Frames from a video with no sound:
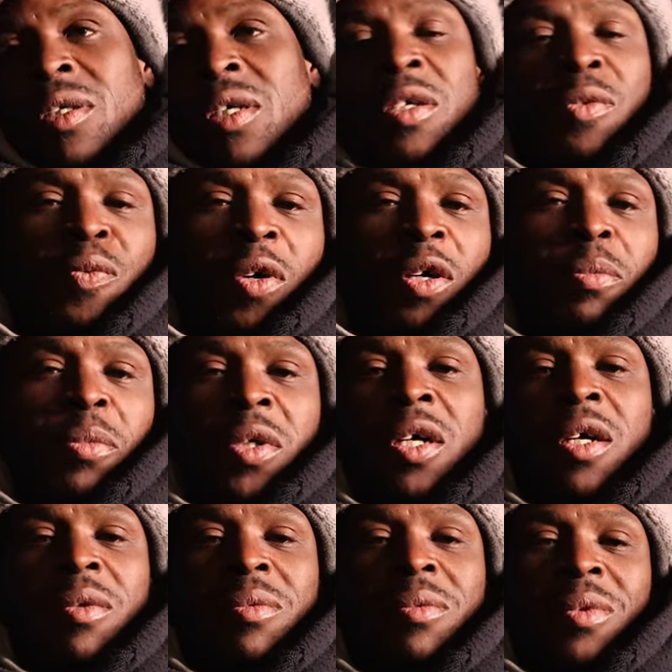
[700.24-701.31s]
it fucked me
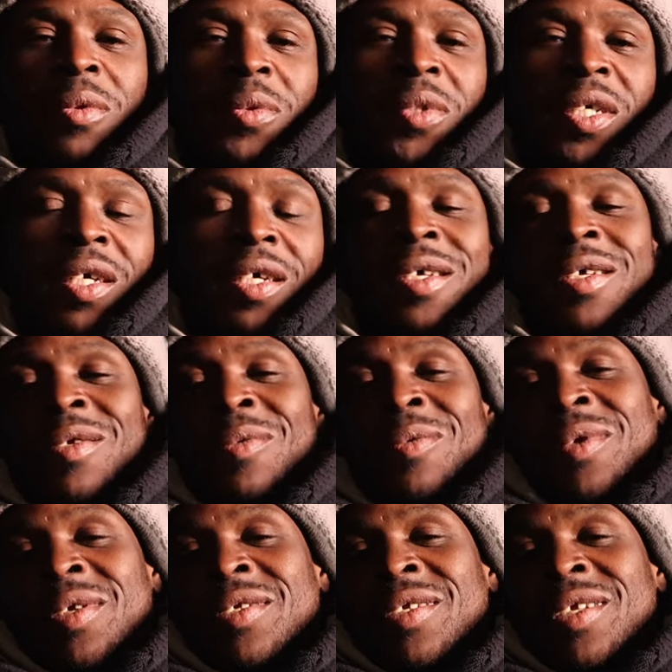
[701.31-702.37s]
up, you know what I'm saying?
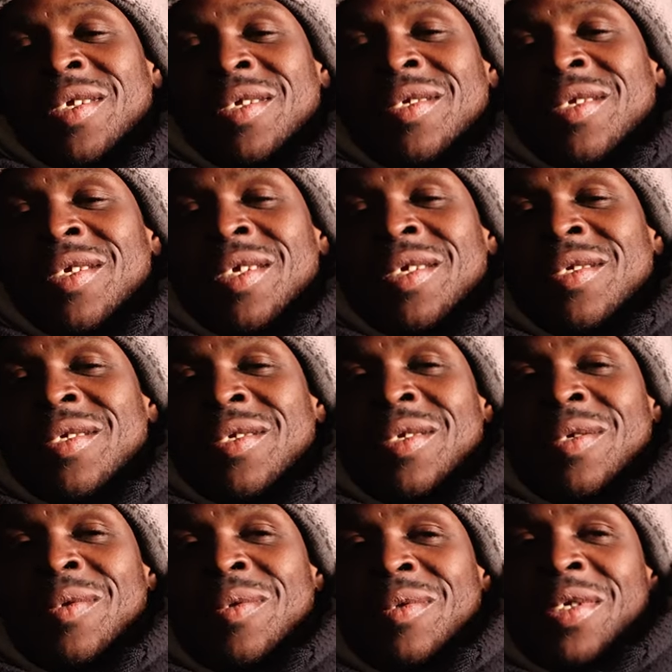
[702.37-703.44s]
And, and, and
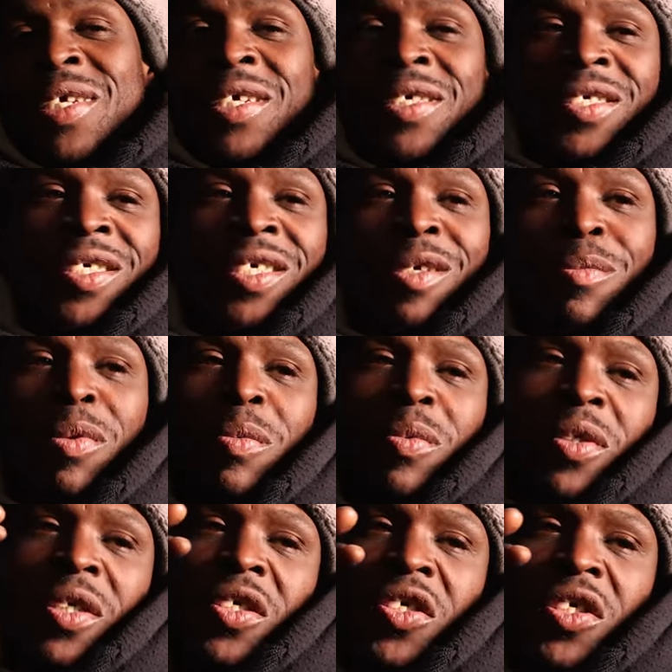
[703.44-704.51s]
then seeing
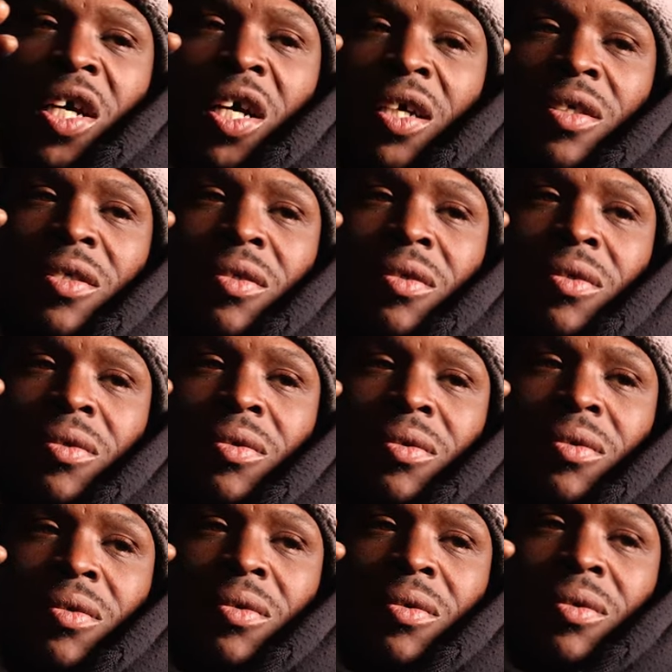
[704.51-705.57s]
people get shot,
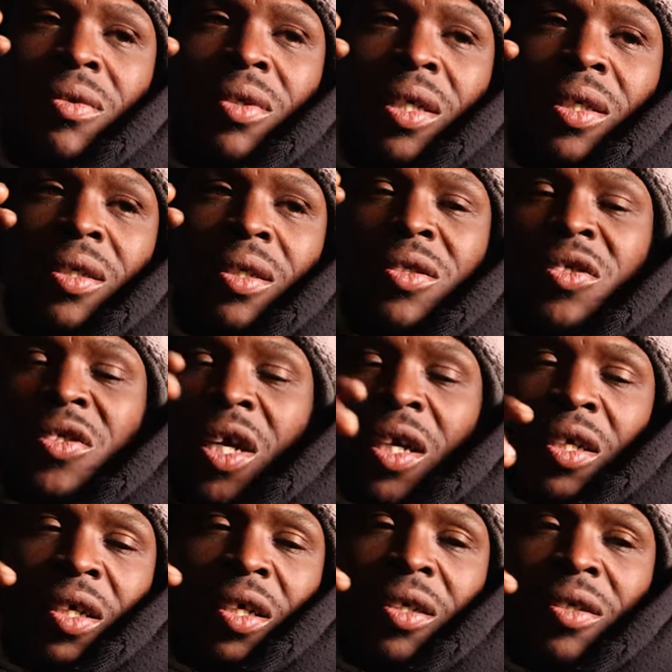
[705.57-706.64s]
and
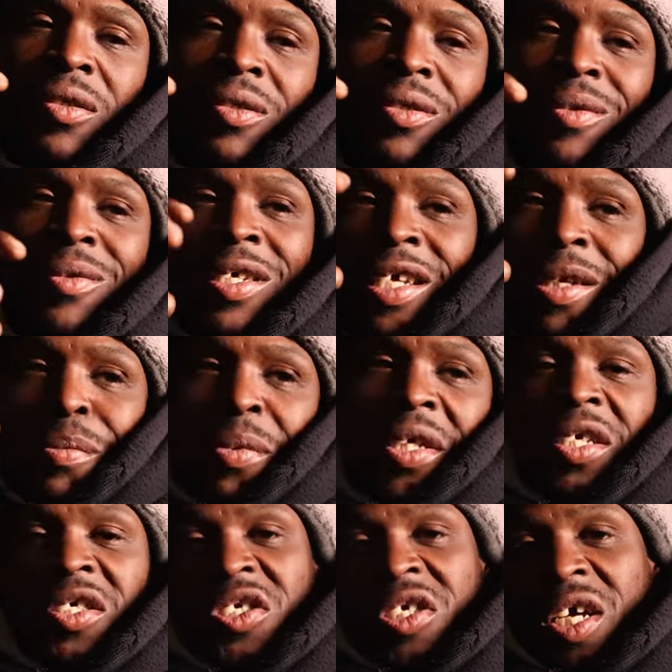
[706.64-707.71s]
shot at, then
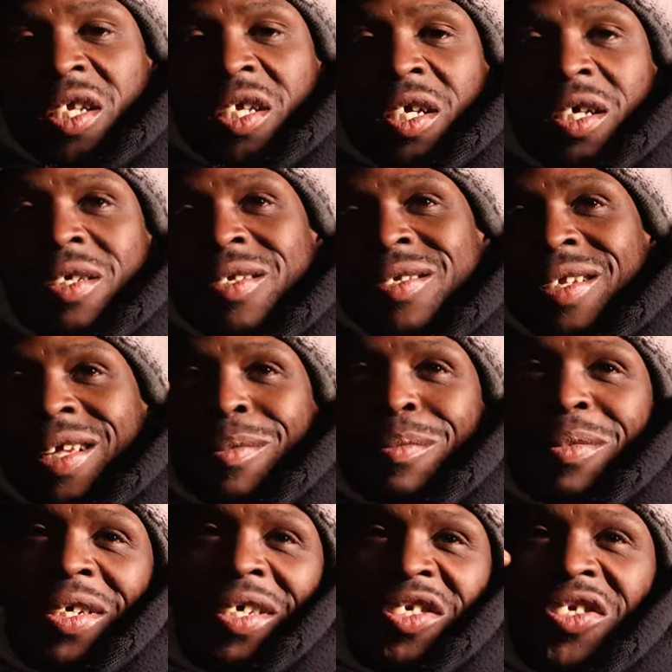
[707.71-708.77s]
being shot at, not
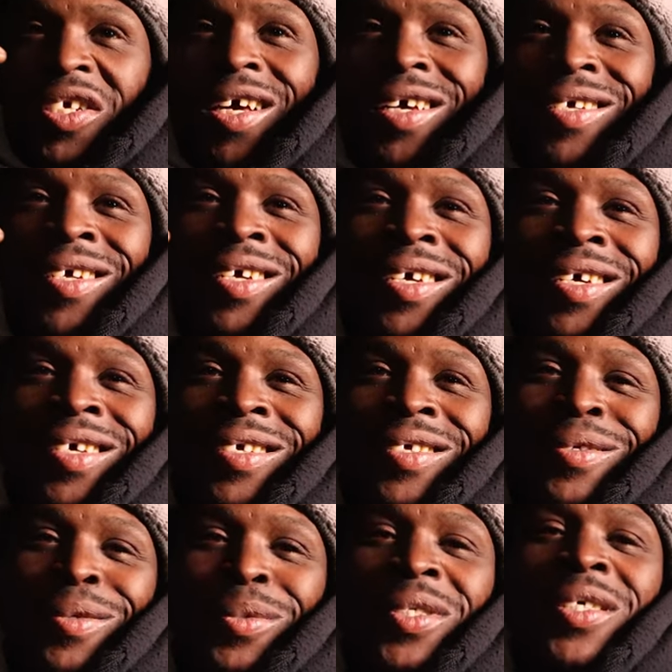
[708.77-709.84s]
being shot,
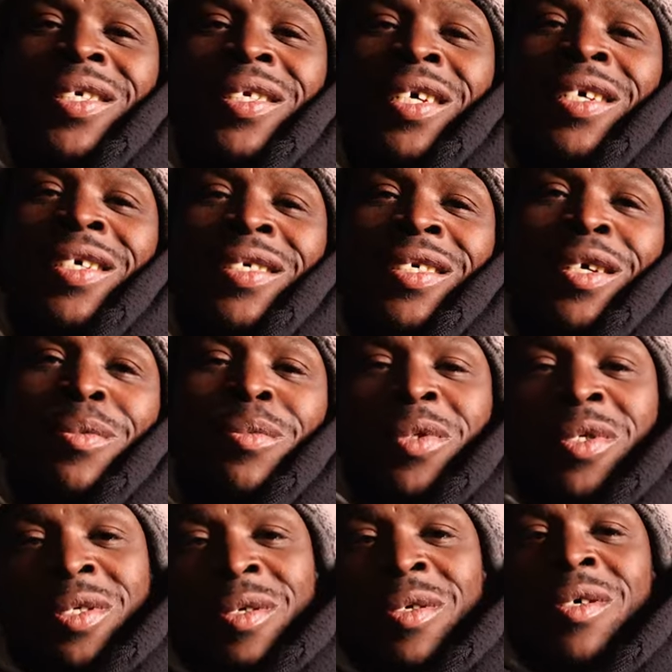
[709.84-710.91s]
you know what I'm saying? That
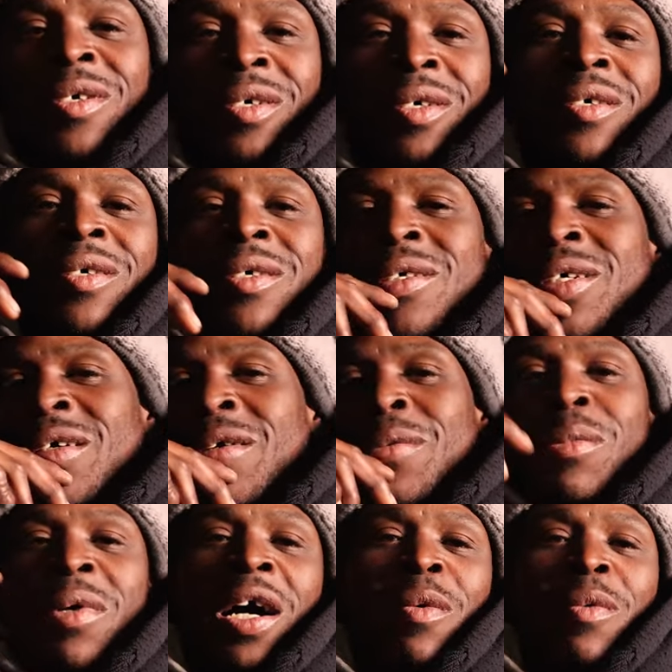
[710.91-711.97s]
comes, uh,
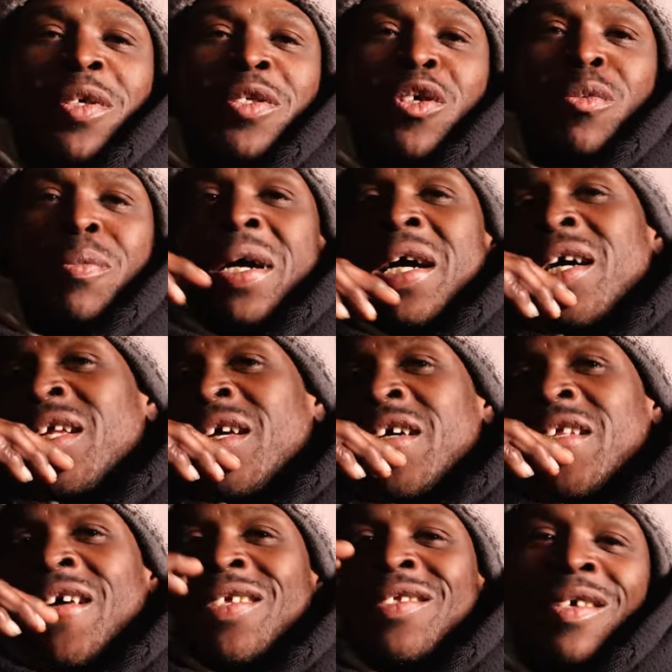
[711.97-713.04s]
but I wasn't no bad
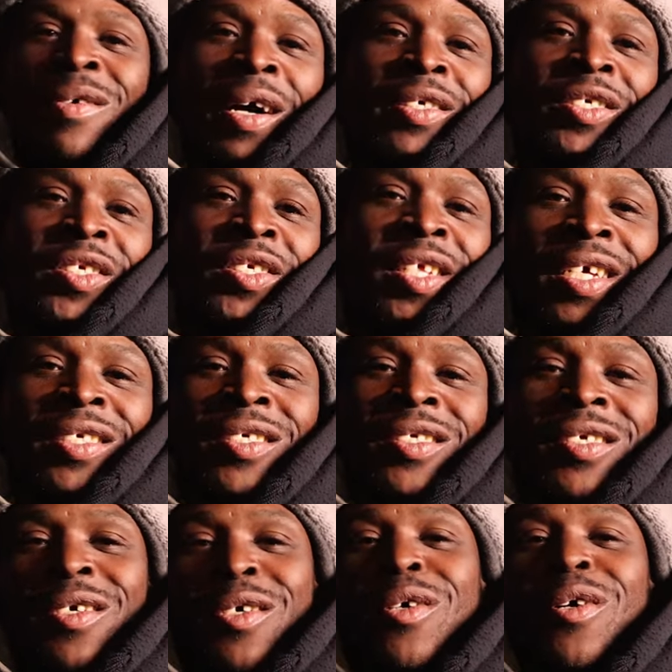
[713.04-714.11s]
at like that. I just, I just
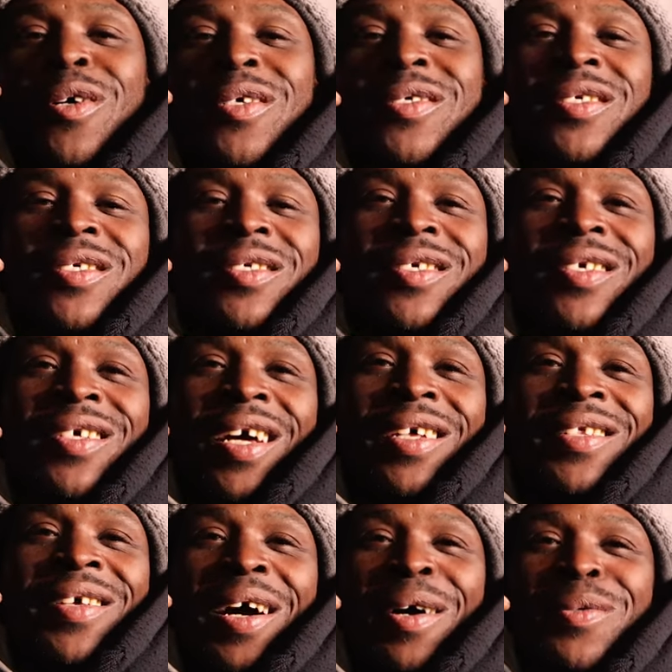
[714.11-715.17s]
did cars and shit.
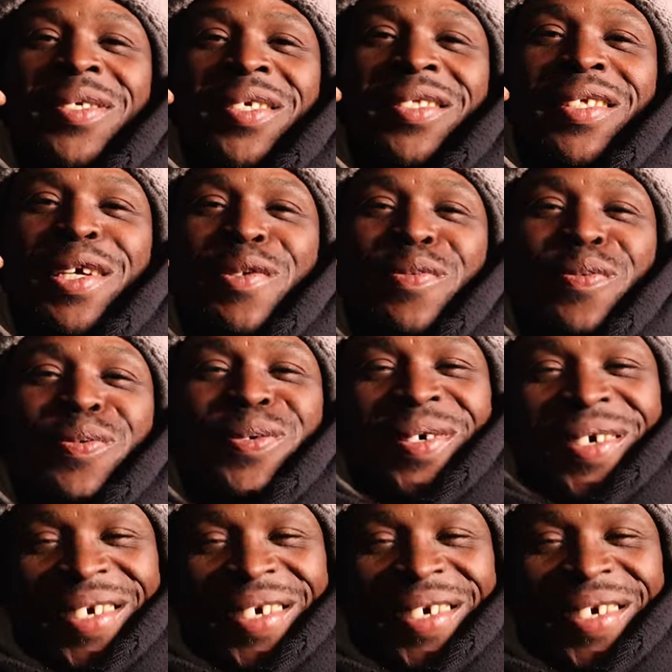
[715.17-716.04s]
I, I was a thief.